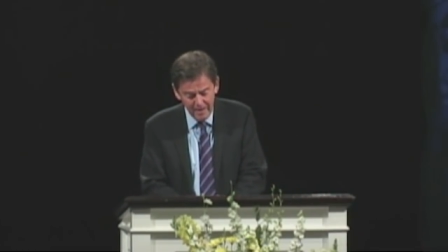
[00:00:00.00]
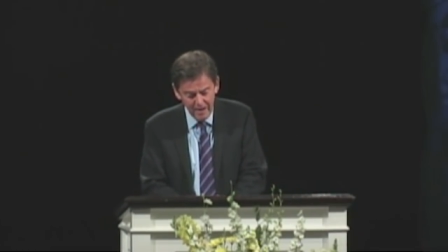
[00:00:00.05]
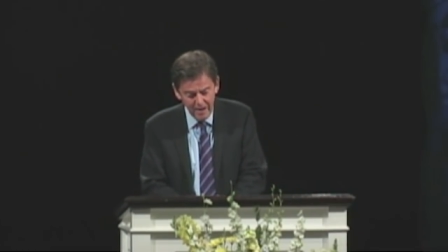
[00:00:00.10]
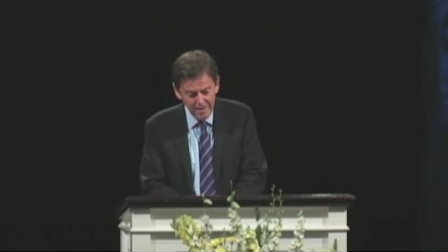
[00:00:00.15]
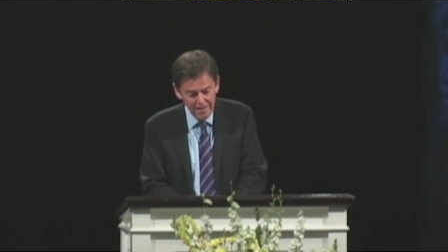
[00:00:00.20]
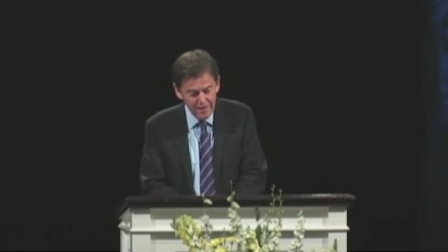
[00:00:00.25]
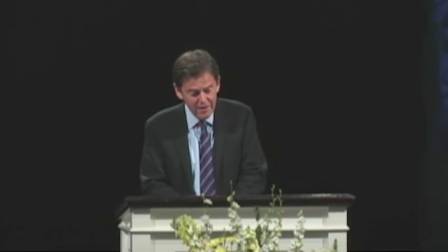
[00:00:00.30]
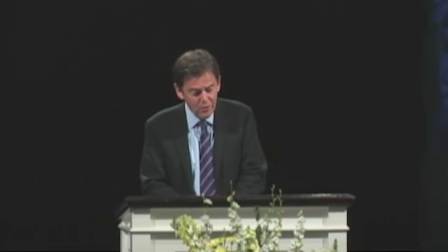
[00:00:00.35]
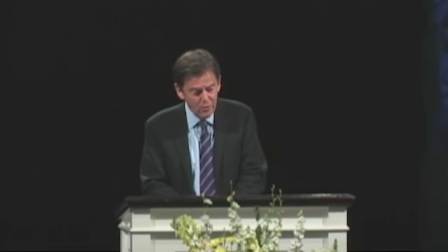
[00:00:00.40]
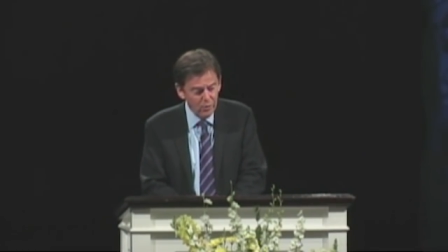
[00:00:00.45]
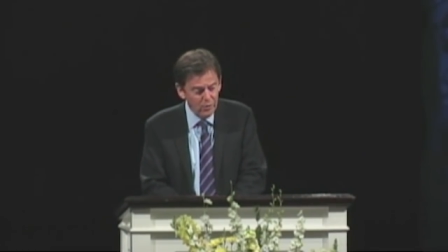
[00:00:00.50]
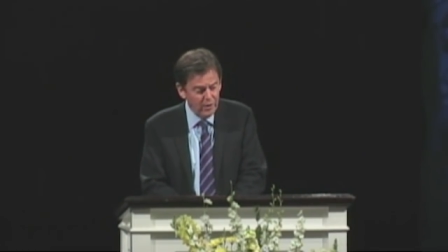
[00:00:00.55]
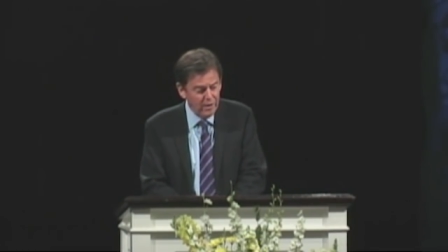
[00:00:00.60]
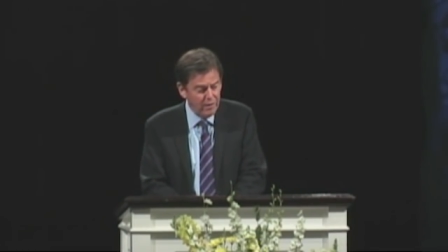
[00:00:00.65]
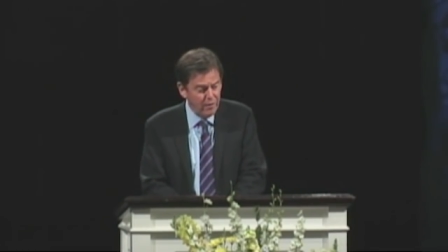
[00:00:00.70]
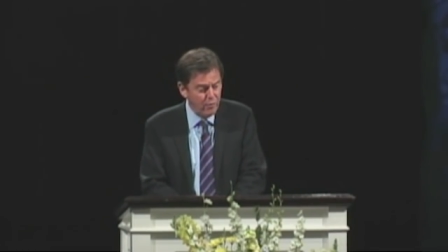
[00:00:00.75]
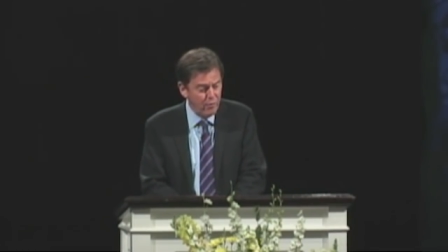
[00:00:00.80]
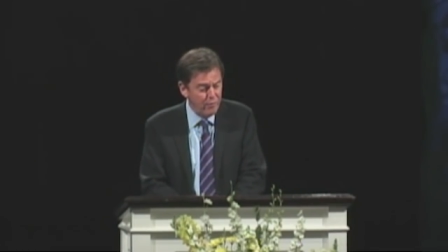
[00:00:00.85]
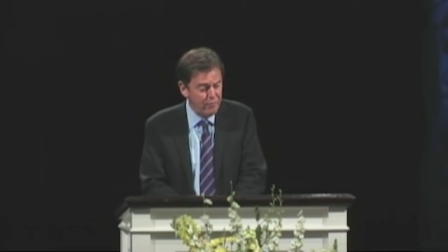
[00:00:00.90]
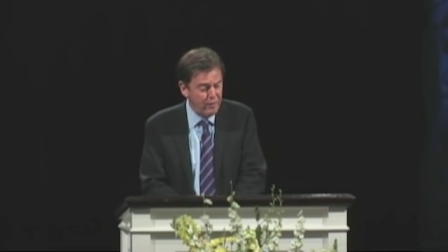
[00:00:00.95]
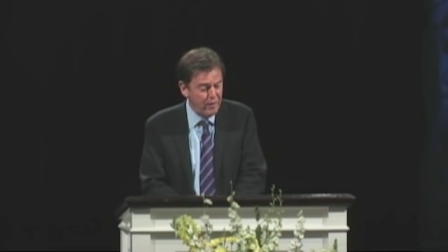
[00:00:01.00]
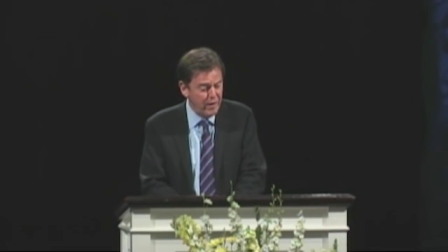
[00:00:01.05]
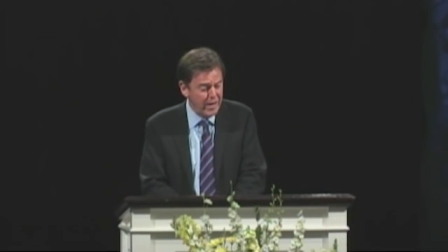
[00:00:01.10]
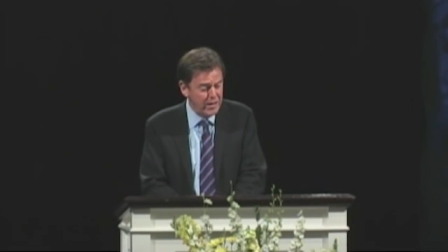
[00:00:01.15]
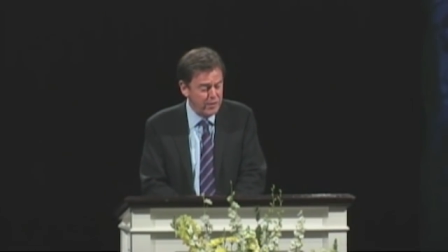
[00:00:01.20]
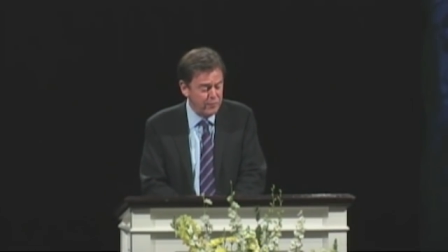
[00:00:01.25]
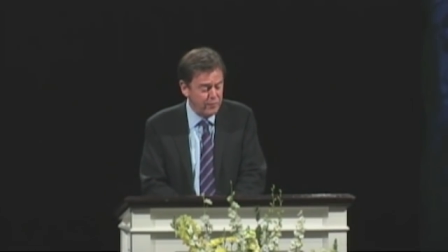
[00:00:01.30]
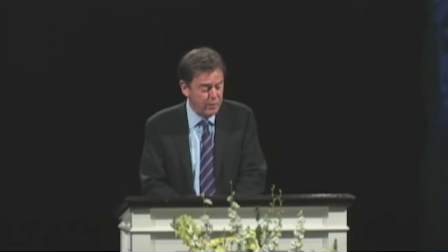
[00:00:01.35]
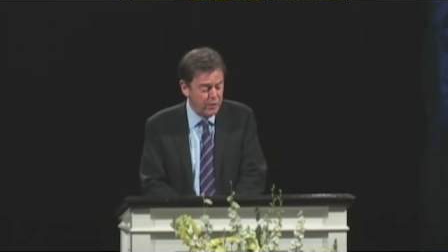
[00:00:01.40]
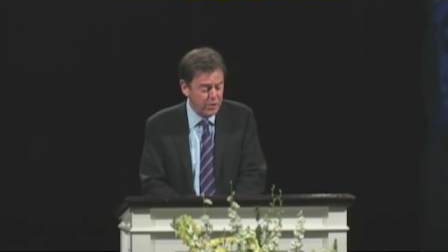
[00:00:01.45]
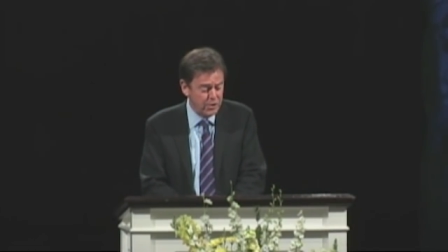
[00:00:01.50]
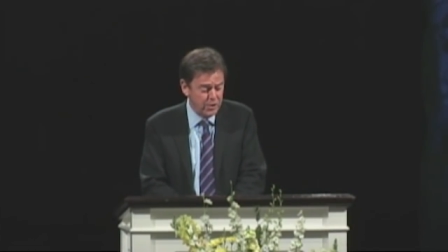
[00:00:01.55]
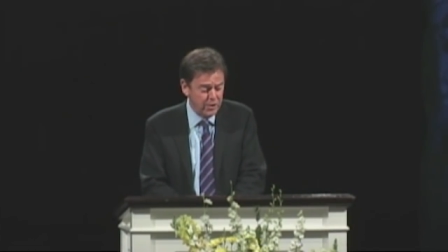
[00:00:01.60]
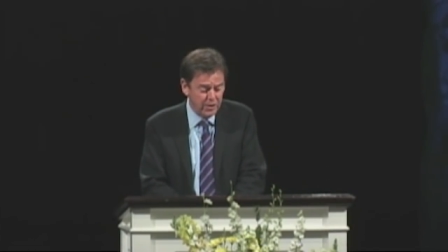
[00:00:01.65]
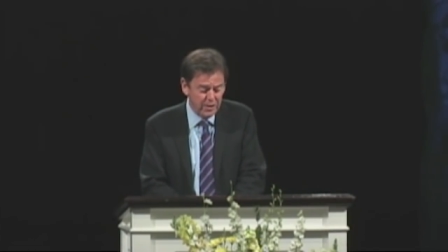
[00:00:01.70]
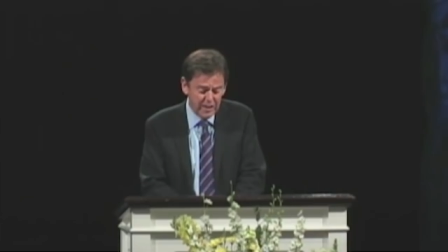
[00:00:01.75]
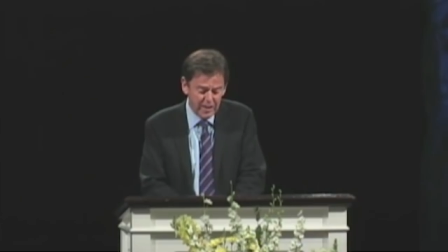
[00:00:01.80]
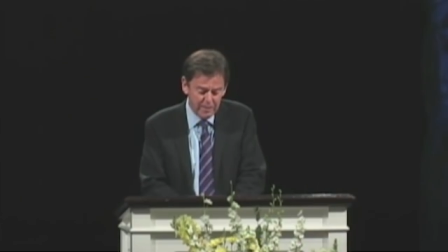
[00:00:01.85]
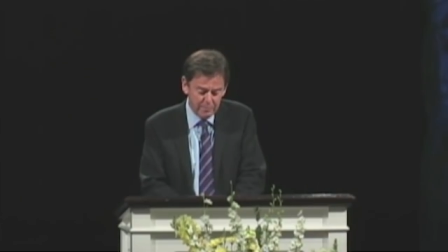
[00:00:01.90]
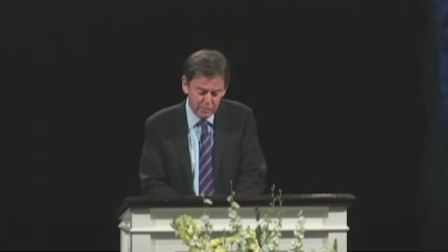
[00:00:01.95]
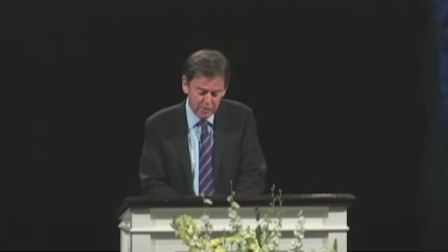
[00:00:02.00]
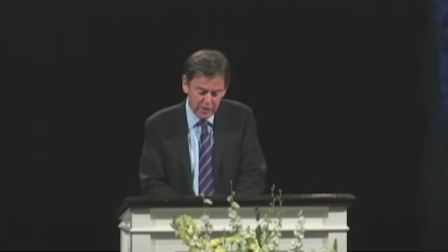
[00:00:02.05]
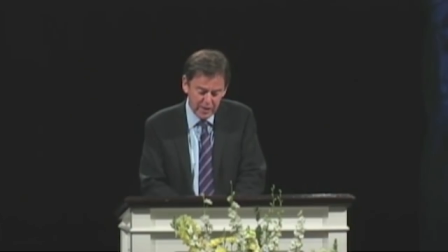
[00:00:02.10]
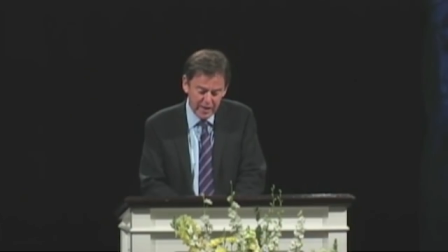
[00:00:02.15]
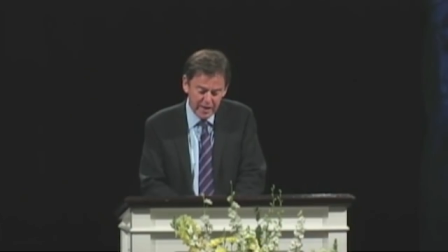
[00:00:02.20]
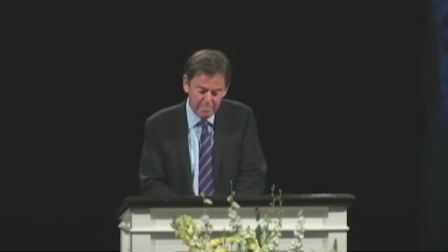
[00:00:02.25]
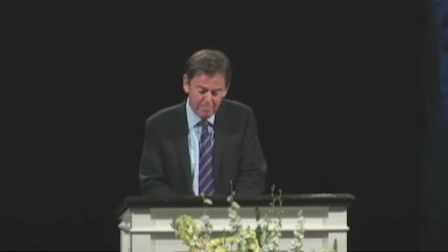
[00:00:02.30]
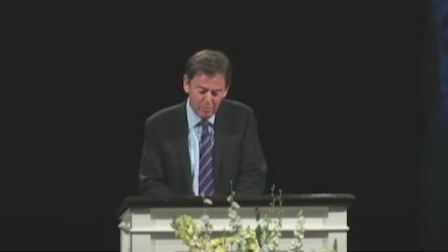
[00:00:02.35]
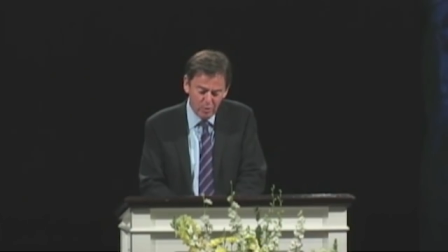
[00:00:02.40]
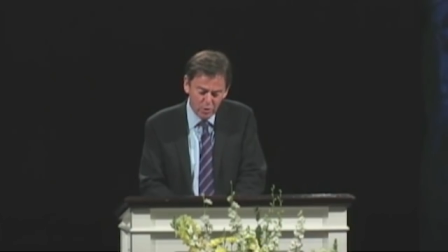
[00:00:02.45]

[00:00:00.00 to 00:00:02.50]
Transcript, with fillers: I think only the Revised Version keeps that,